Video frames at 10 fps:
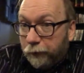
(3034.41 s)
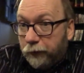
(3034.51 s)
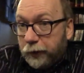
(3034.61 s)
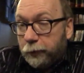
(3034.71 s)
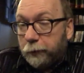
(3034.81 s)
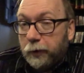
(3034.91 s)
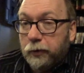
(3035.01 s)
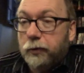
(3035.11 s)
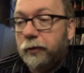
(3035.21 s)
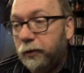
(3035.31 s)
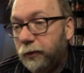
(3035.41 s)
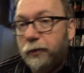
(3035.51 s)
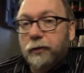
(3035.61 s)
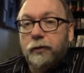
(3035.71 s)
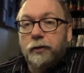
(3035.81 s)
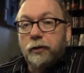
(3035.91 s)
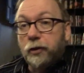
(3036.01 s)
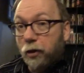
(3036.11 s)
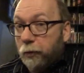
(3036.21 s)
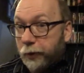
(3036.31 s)
facebook me you
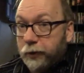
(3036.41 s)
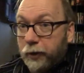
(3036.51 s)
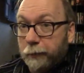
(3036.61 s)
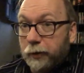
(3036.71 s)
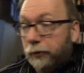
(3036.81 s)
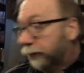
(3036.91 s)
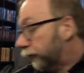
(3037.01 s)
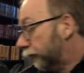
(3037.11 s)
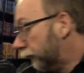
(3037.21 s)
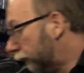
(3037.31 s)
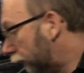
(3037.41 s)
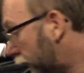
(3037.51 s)
know i want to see it man